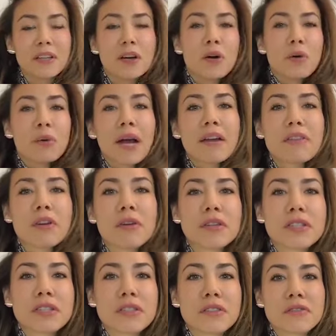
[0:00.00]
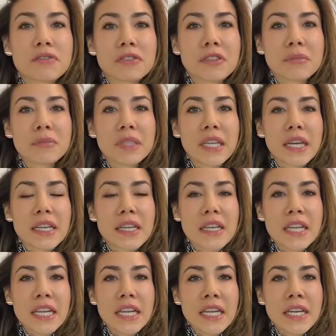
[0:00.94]
Oh, I have a question from
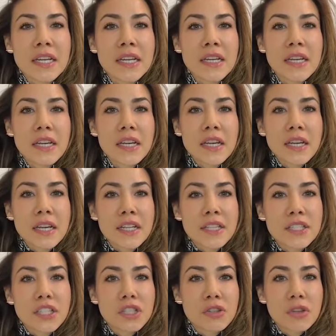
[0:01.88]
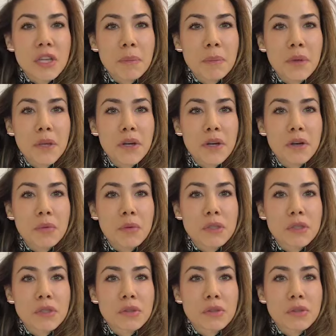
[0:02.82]
Yanine. Did you think Peter
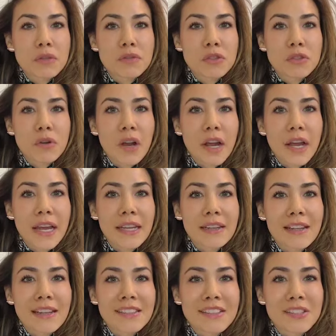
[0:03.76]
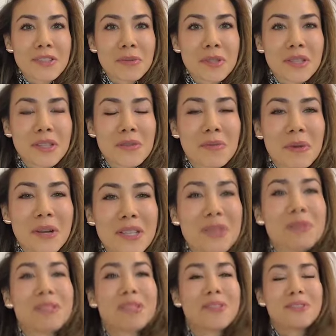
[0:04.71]
was sort of dry and less into it than
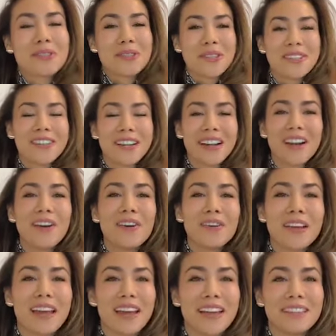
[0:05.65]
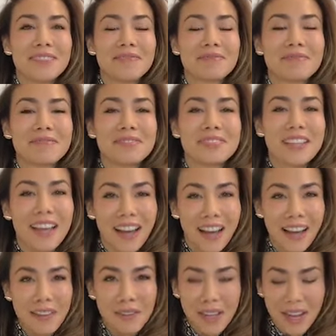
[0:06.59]
Rachel was on the dinner date? Okay. Yeah,
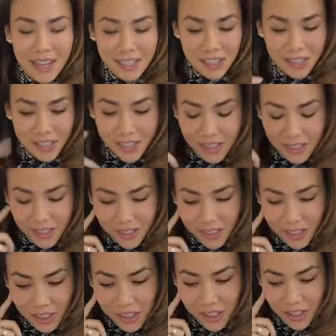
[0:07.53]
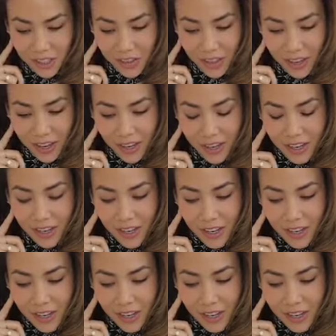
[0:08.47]
I mean, I just touched on that.